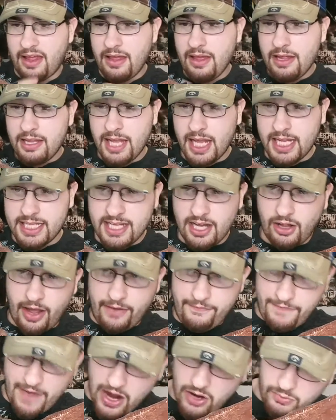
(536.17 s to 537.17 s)
until I
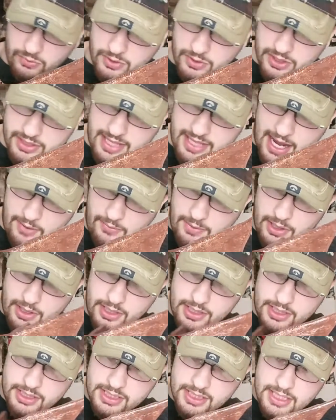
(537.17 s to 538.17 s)
found one that
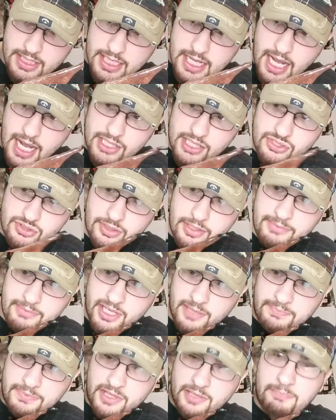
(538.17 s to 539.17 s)
worked. I trimmed
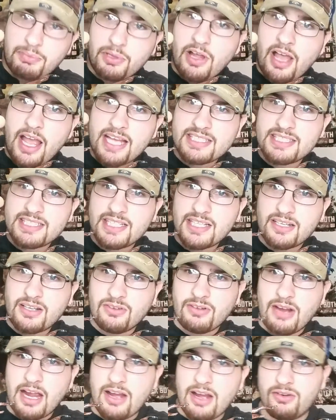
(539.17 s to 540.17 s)
up the plastic
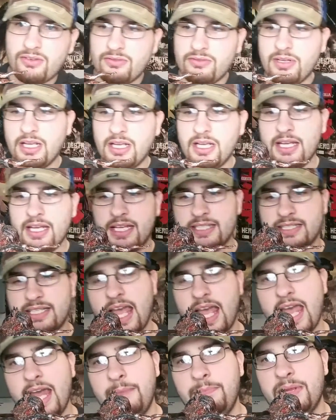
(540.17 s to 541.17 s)
around his
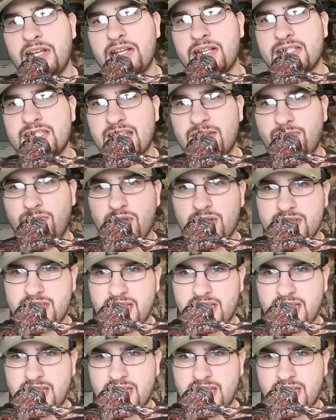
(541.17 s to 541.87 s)
head because it was a